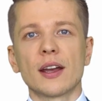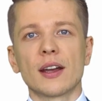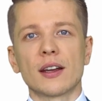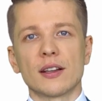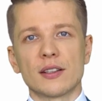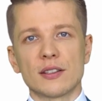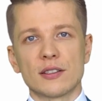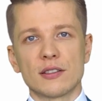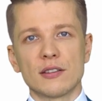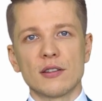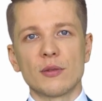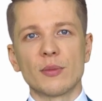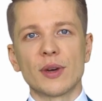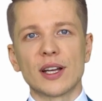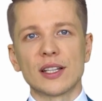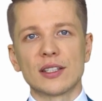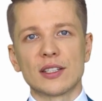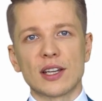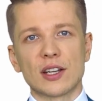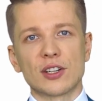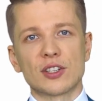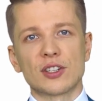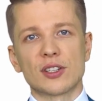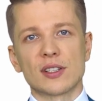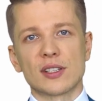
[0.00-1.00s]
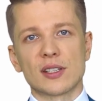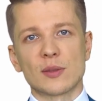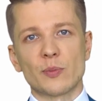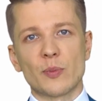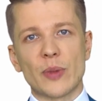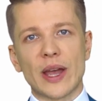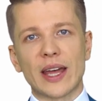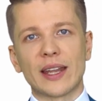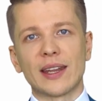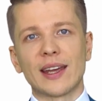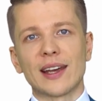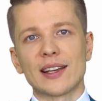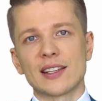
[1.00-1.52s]
consumer attention
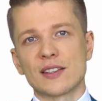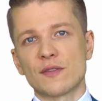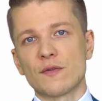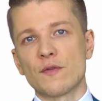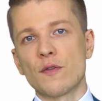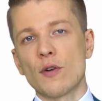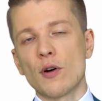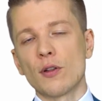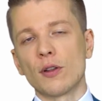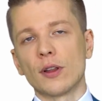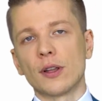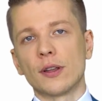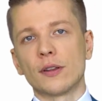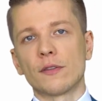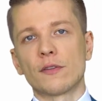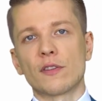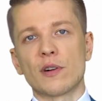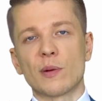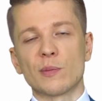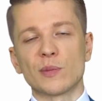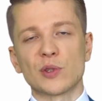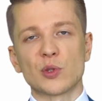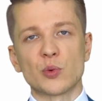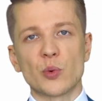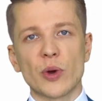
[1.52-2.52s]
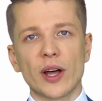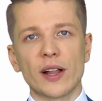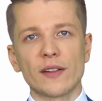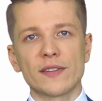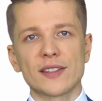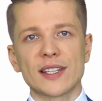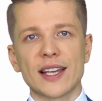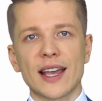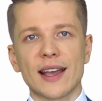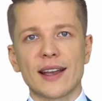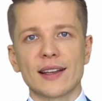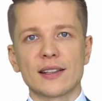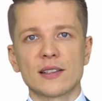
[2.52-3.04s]
span has fallen from 12
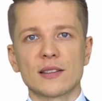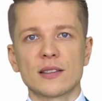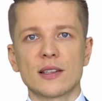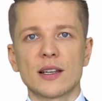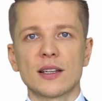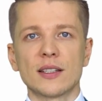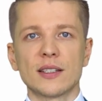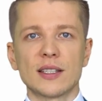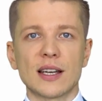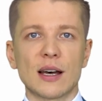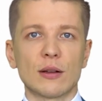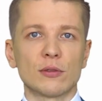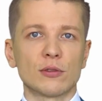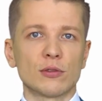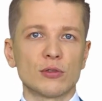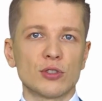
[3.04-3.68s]
seconds down